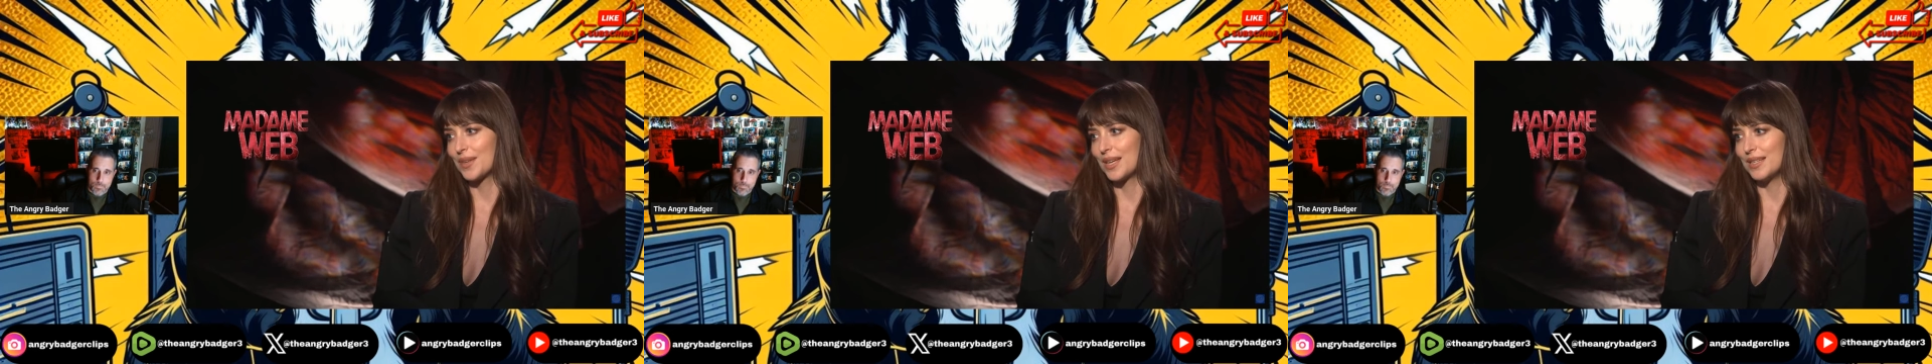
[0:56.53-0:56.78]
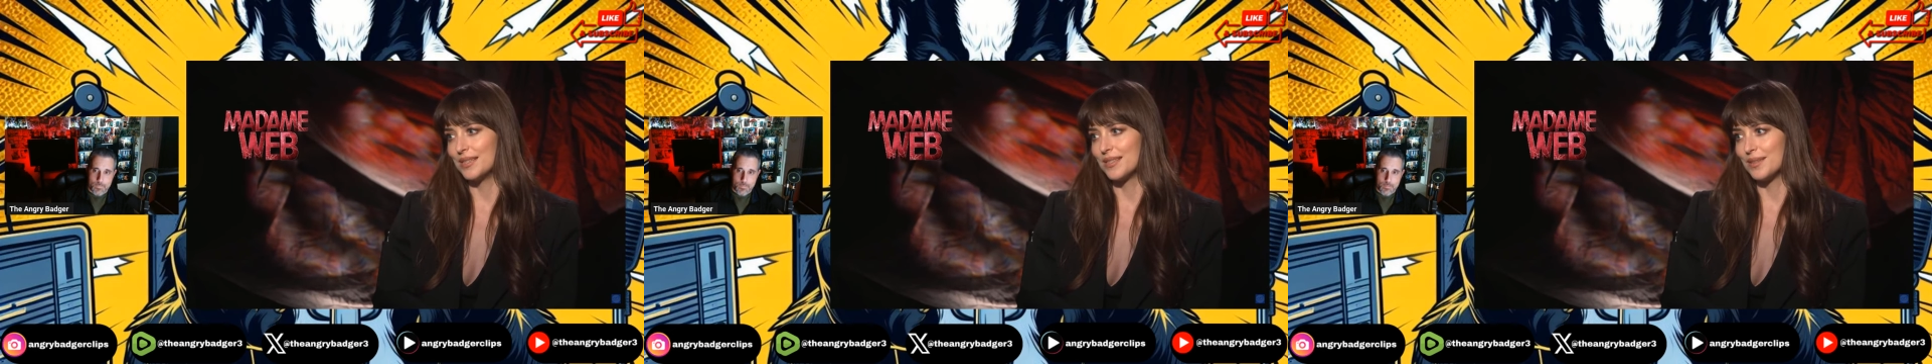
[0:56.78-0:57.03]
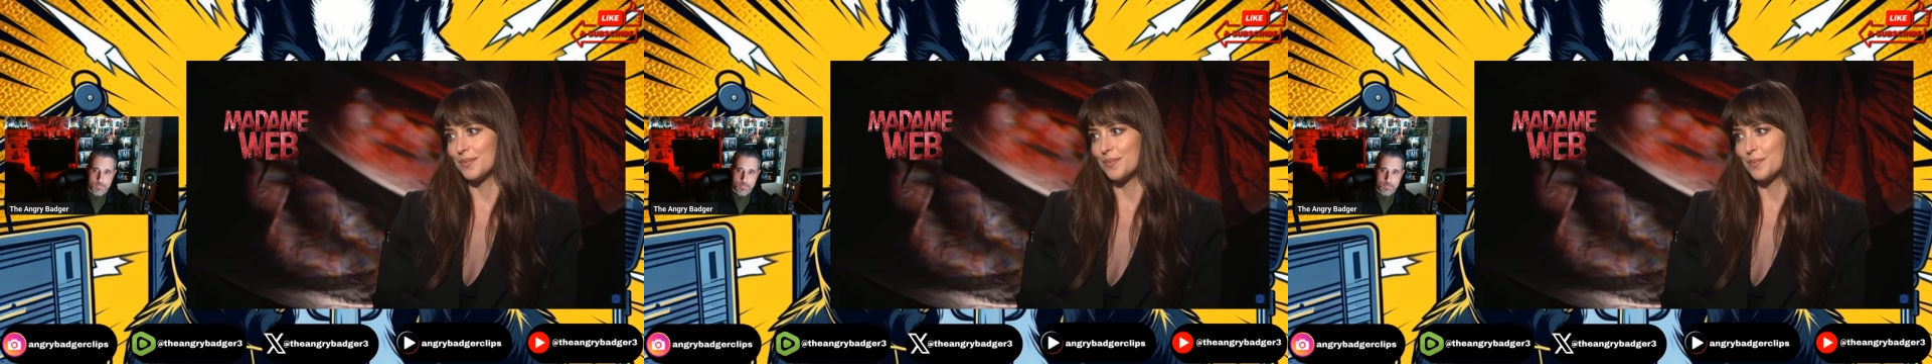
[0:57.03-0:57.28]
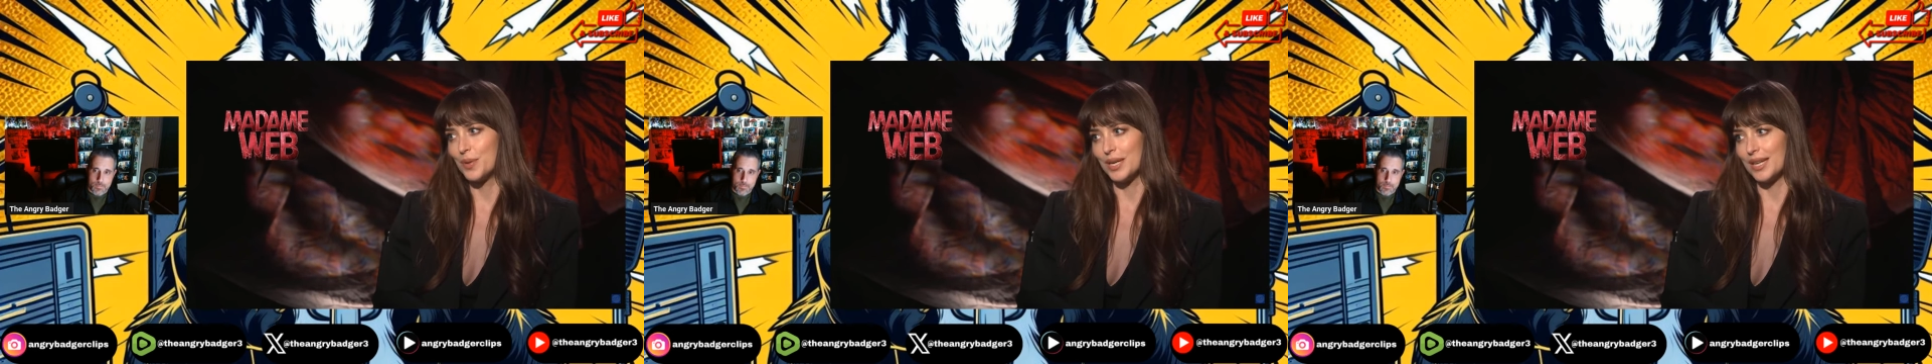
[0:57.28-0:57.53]
is a
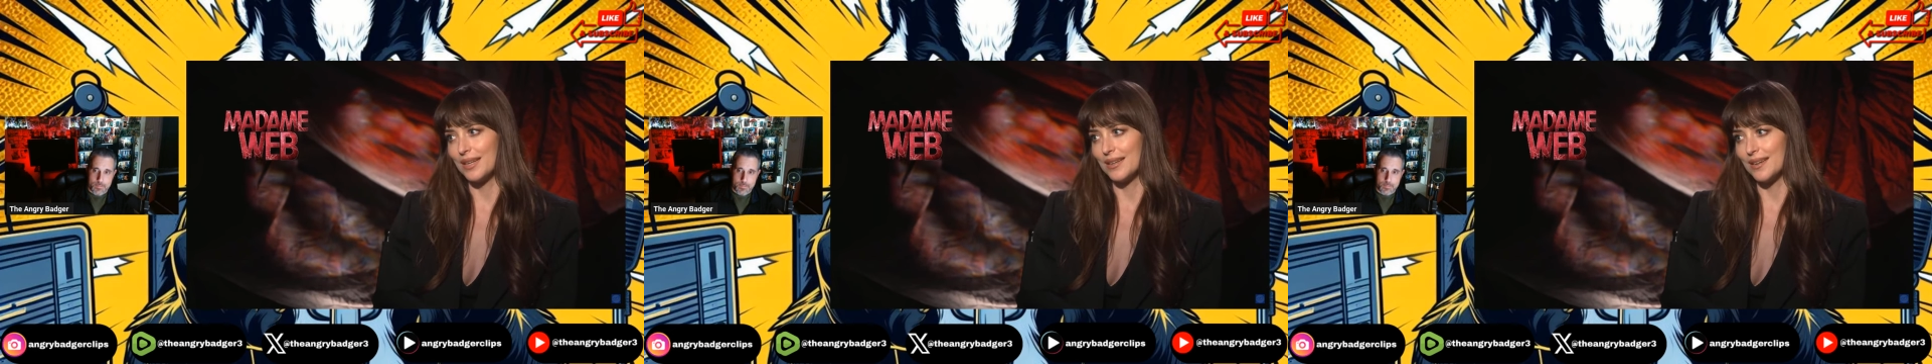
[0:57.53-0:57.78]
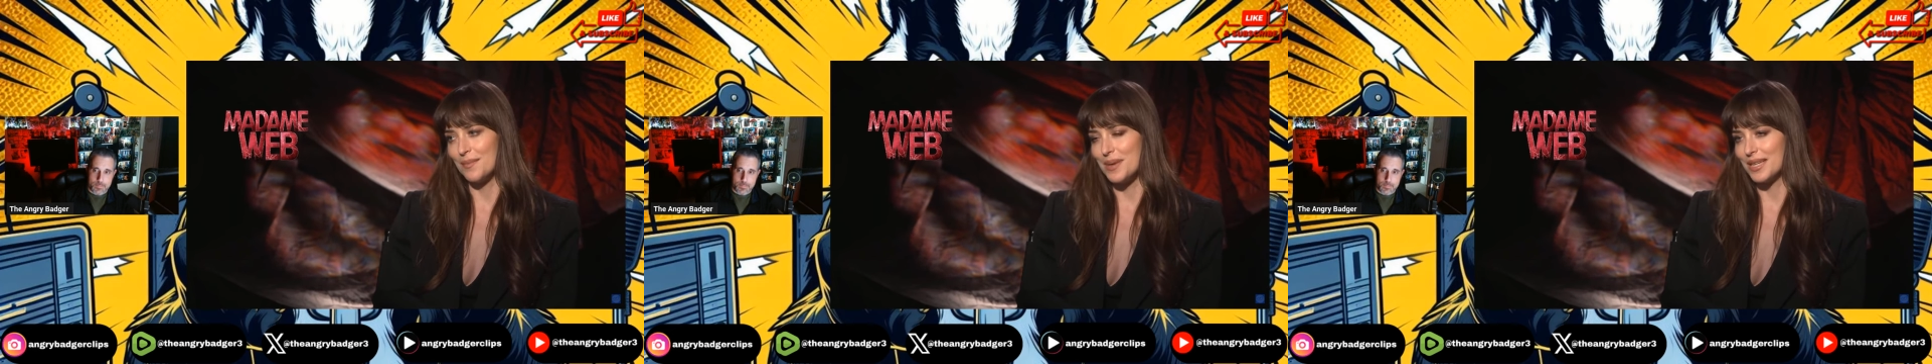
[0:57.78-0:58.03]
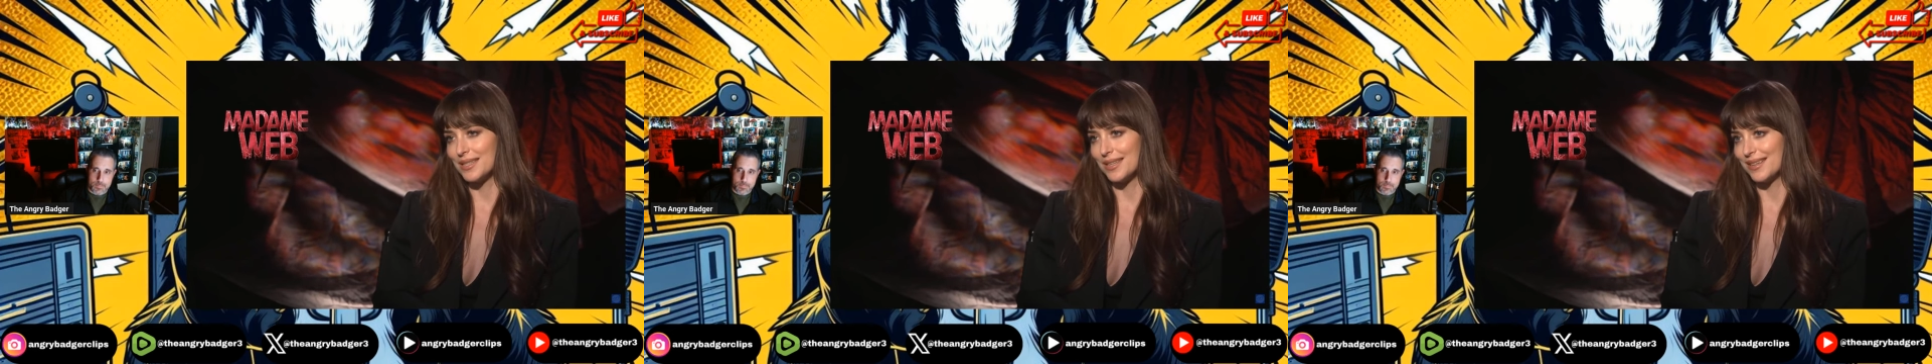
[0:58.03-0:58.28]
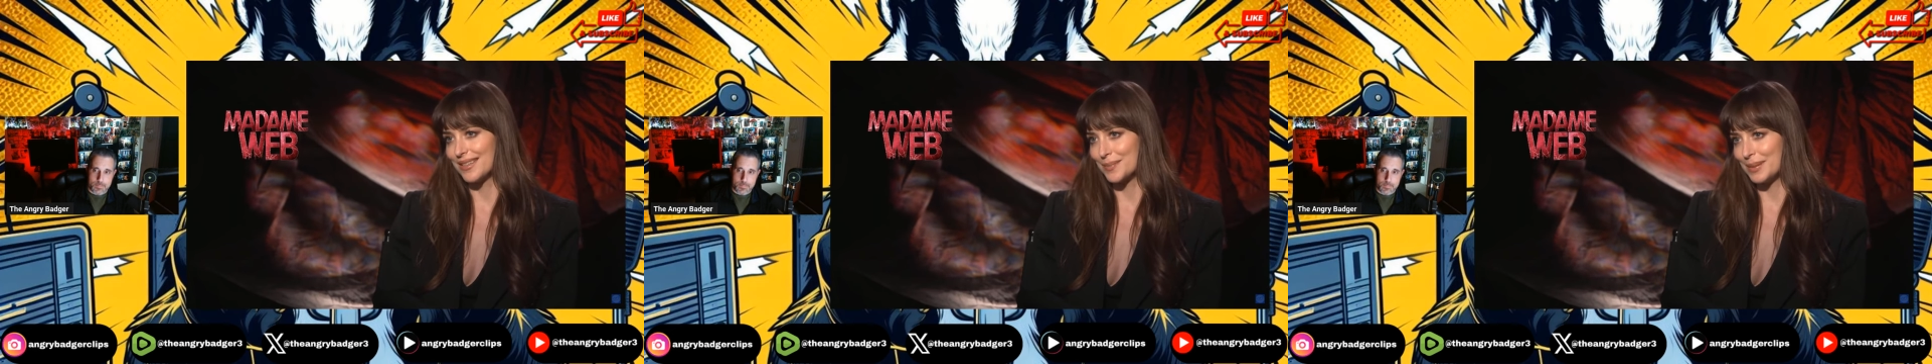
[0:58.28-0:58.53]
pretty amazing
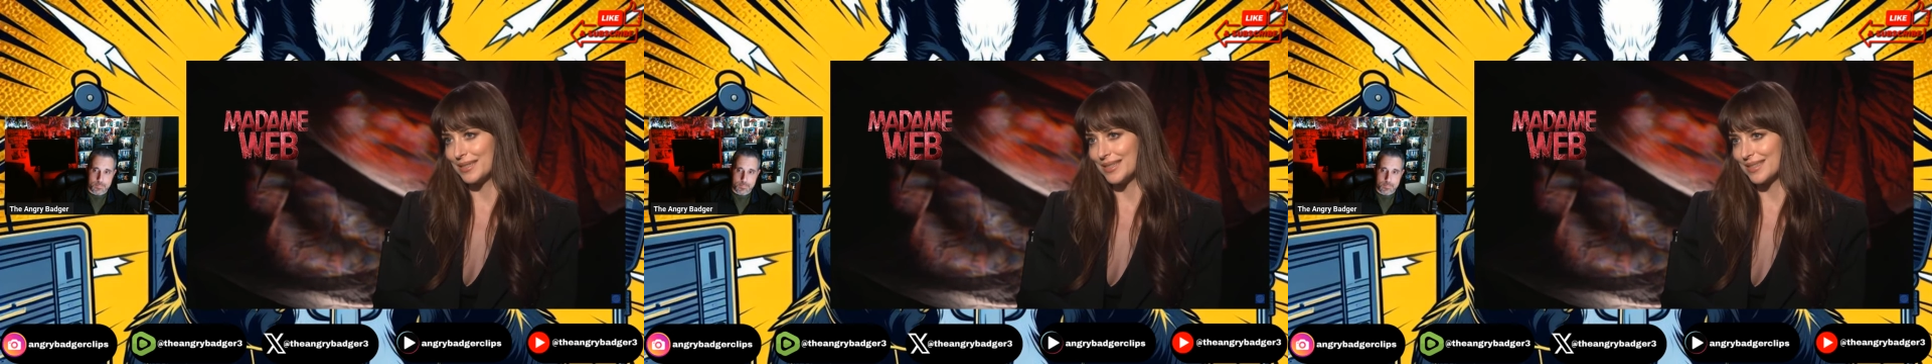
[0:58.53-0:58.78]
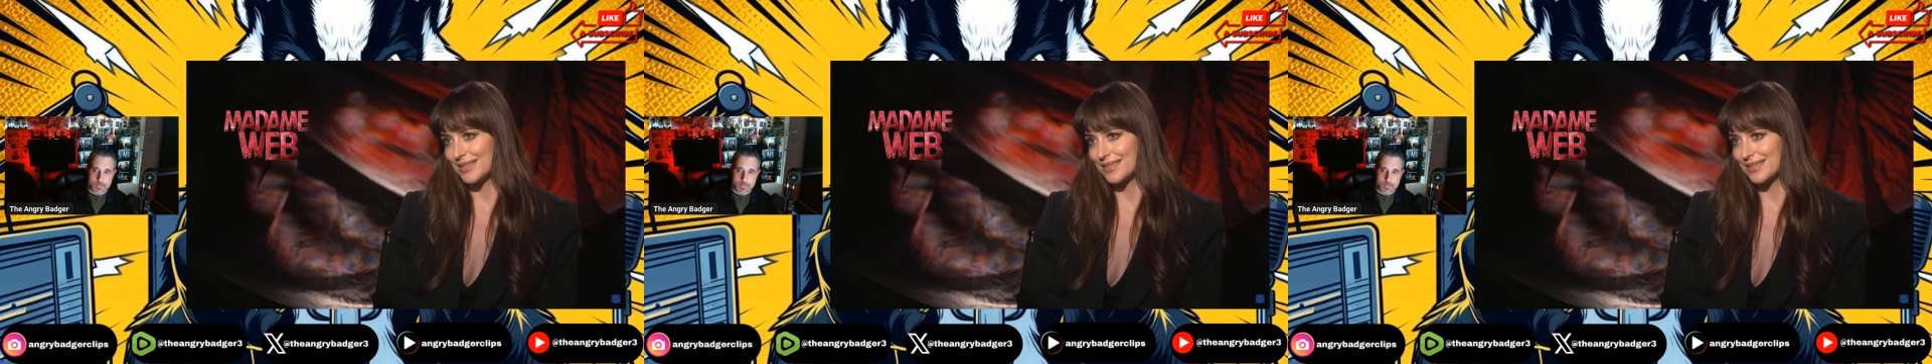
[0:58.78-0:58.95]
experience.